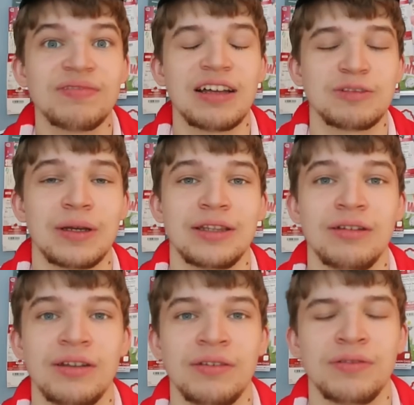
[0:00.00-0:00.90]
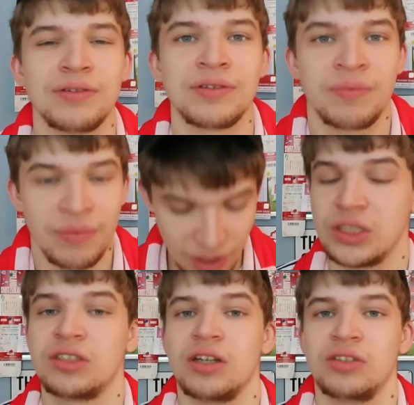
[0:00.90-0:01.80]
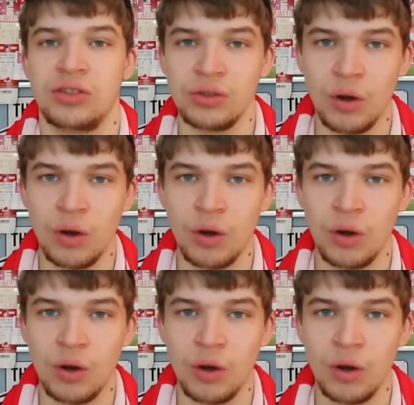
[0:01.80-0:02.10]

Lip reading: That's made no difference. We'd signed 2